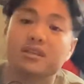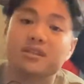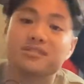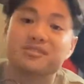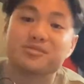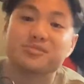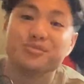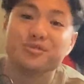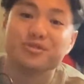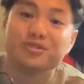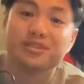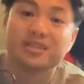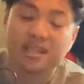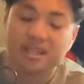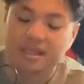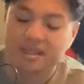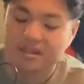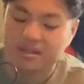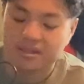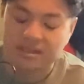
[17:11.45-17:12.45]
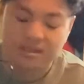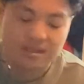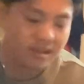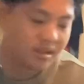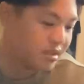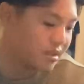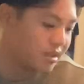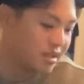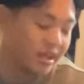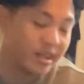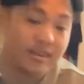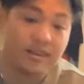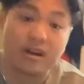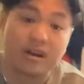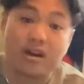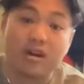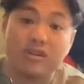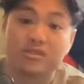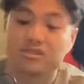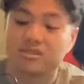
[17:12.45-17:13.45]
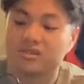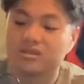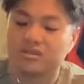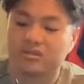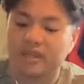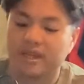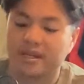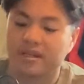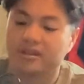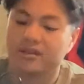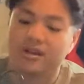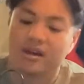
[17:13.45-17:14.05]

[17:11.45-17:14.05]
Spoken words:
and smooth click, and they're also like